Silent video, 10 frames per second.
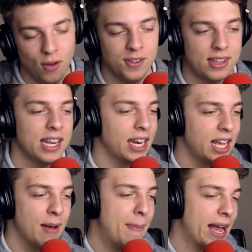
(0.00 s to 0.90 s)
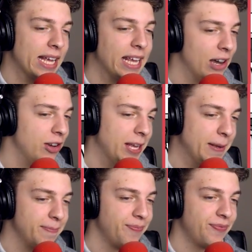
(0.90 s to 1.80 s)
obviously going to come back and kill
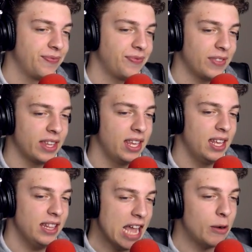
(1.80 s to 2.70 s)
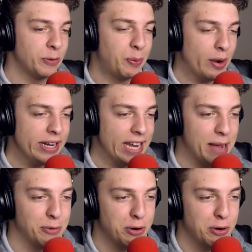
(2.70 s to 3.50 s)
you. That was pretty damn